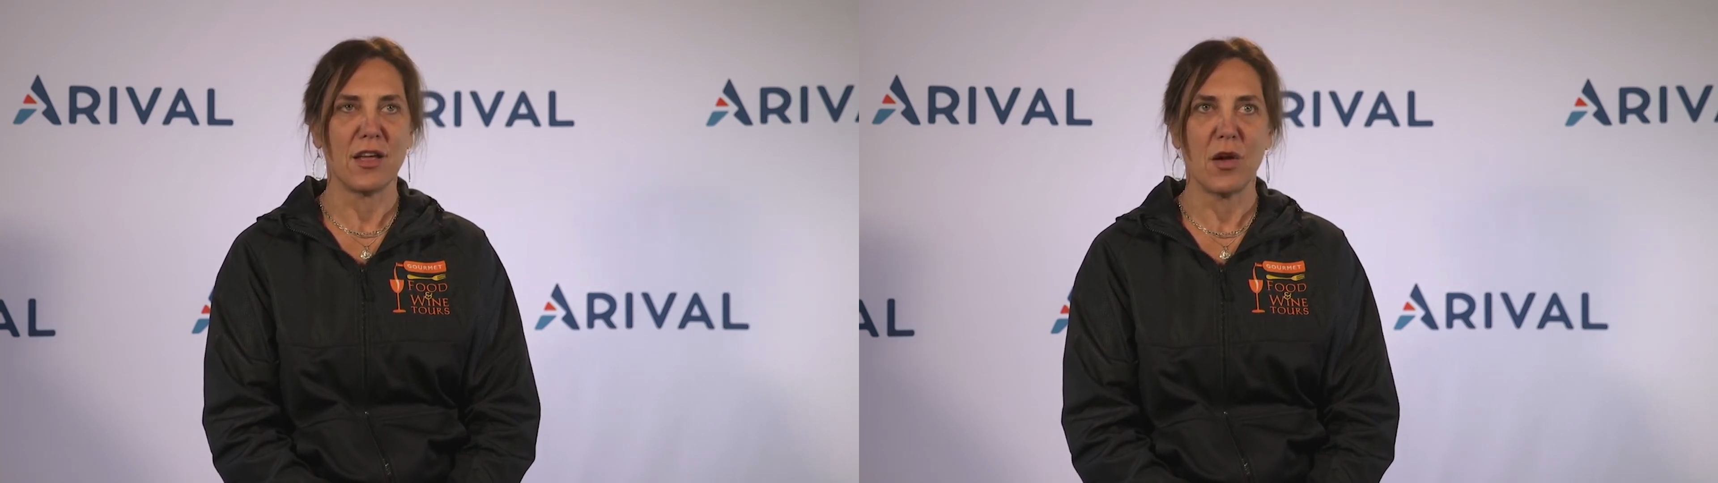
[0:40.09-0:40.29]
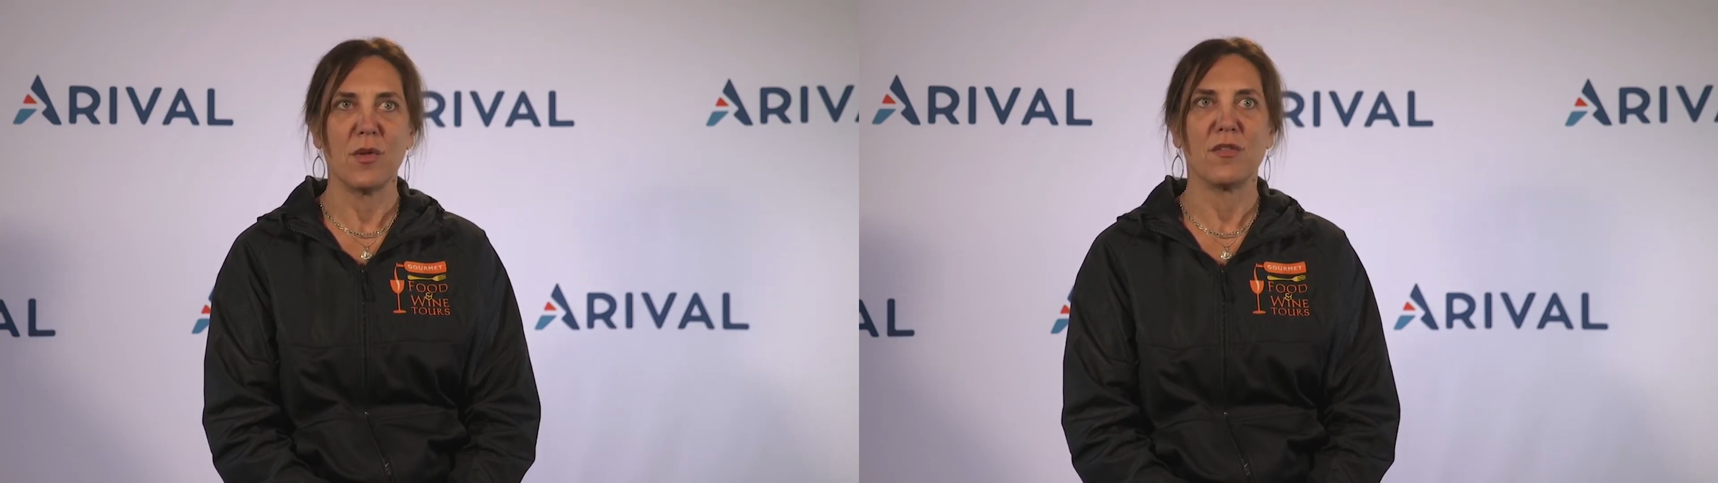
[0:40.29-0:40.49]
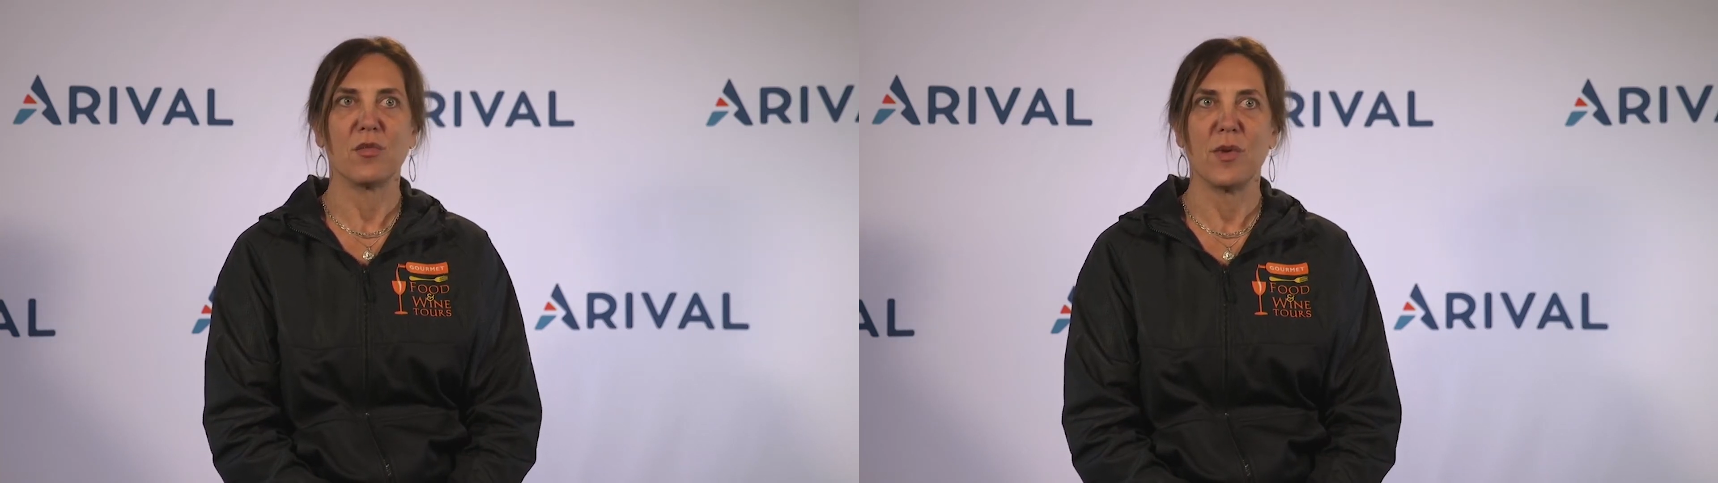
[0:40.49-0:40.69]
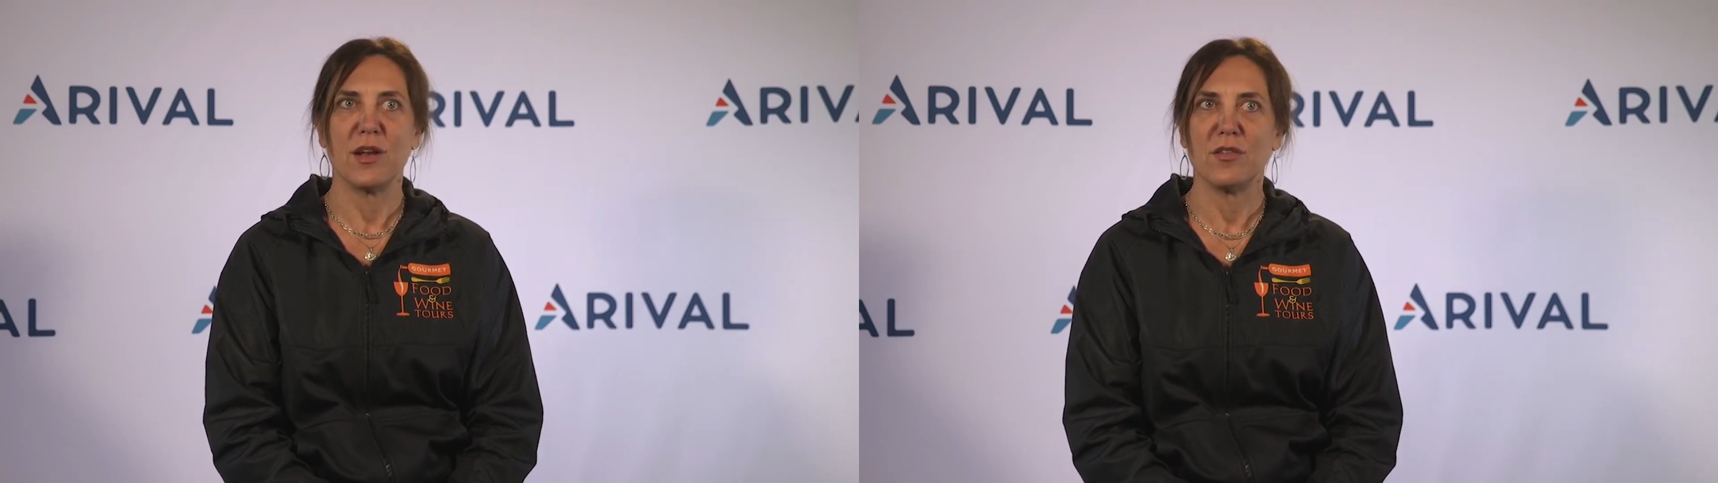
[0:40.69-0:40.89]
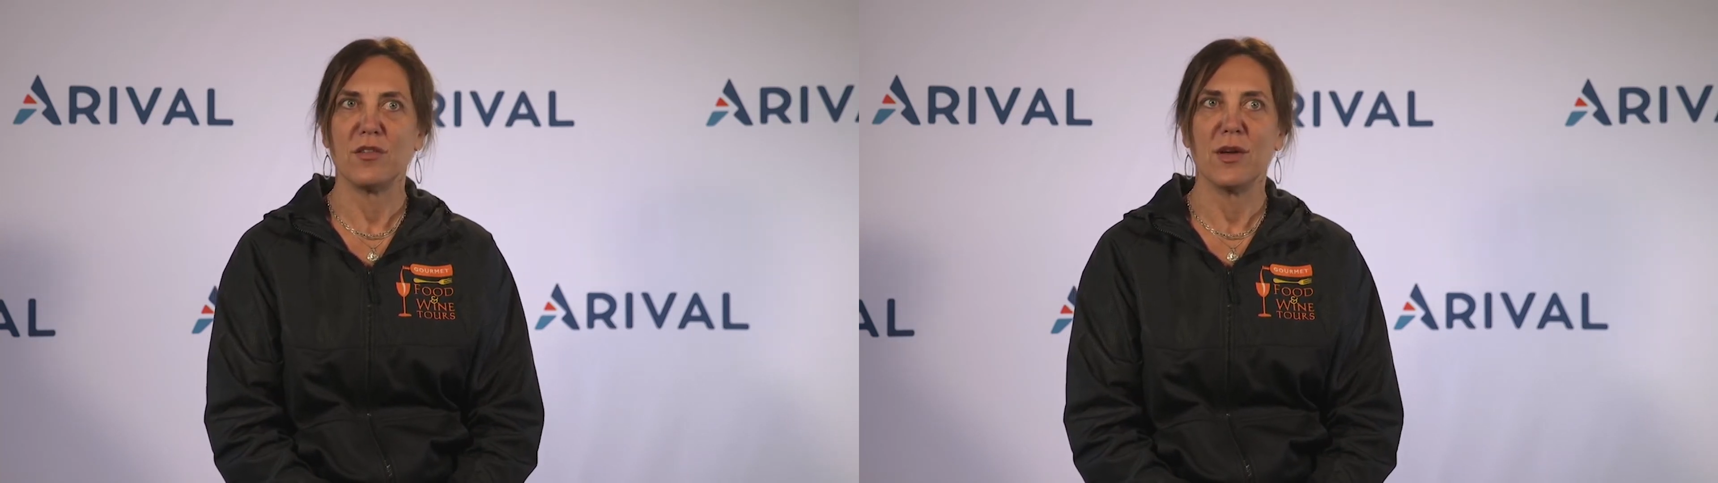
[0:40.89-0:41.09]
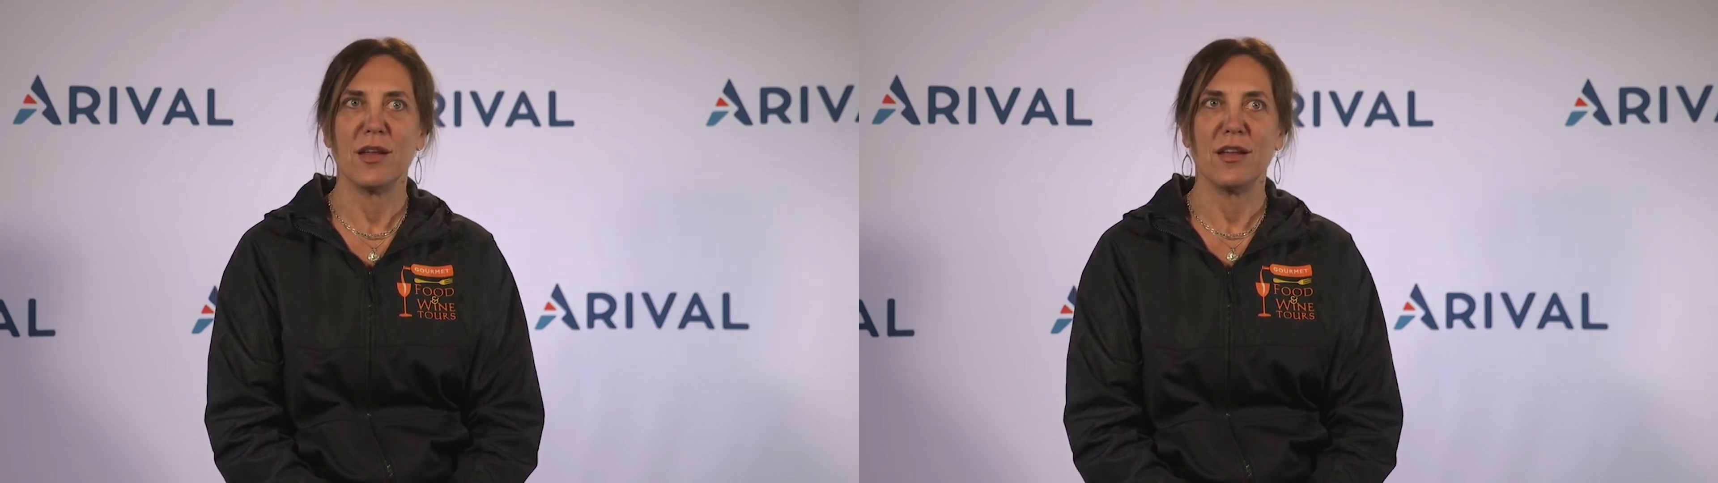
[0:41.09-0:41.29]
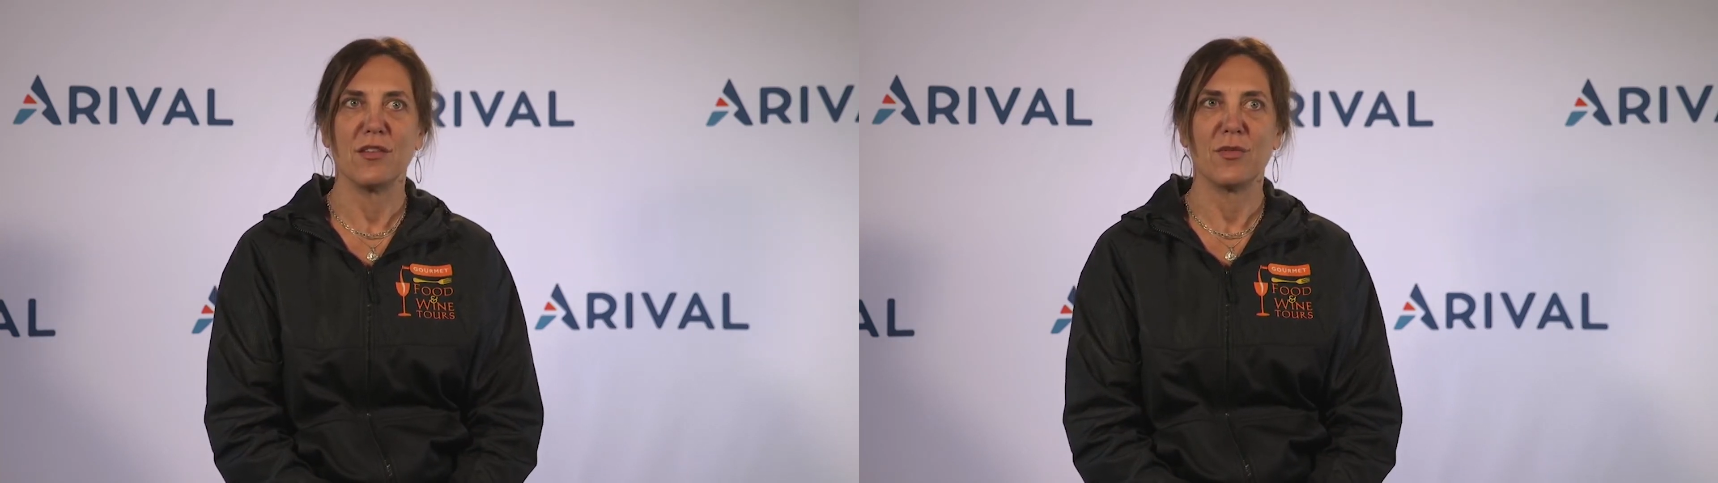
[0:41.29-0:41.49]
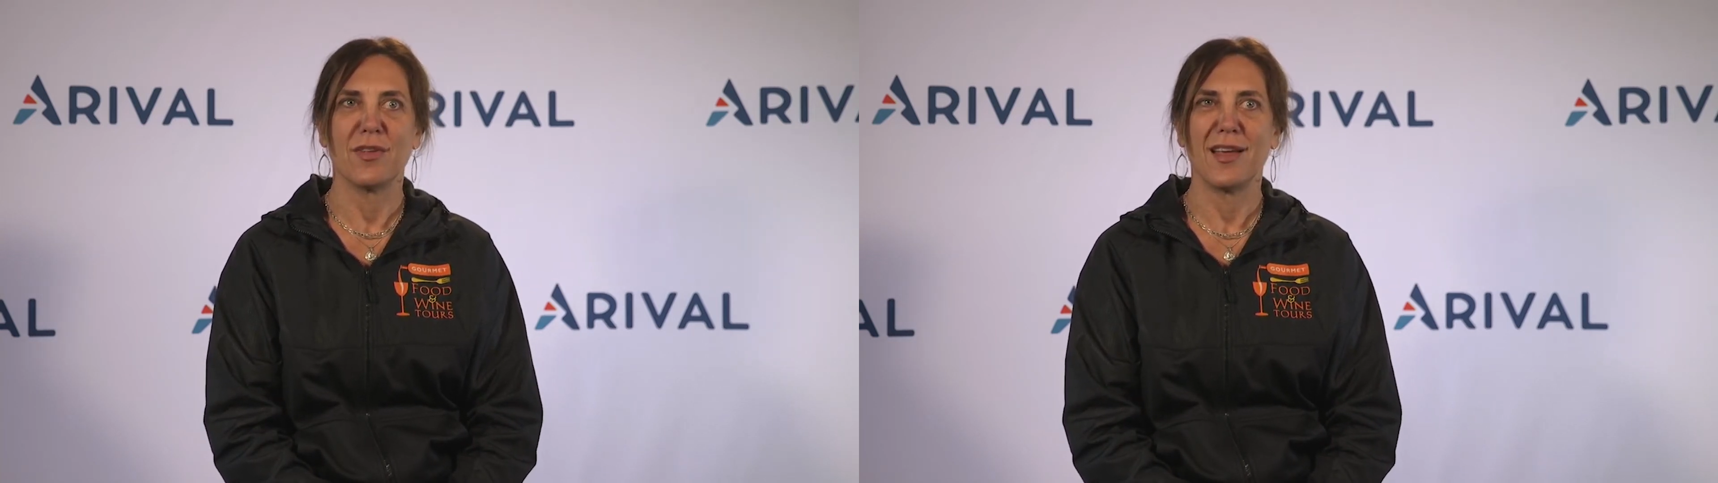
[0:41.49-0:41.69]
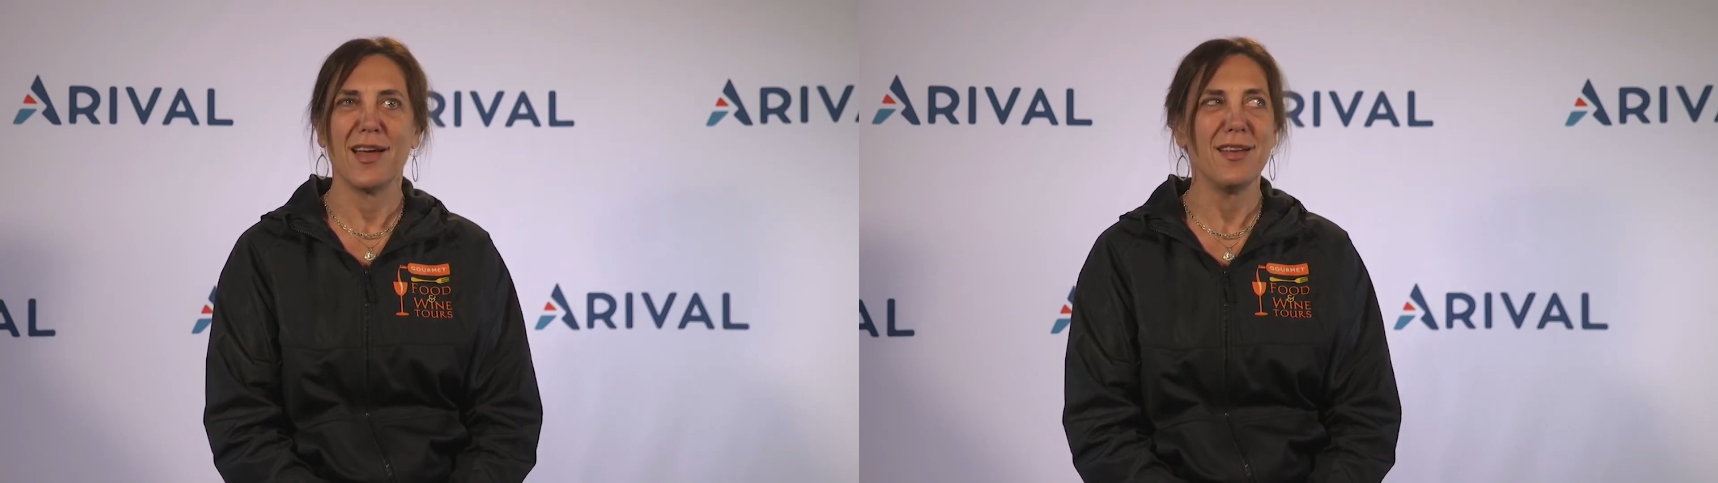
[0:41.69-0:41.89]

go and surrendered to it and just was like,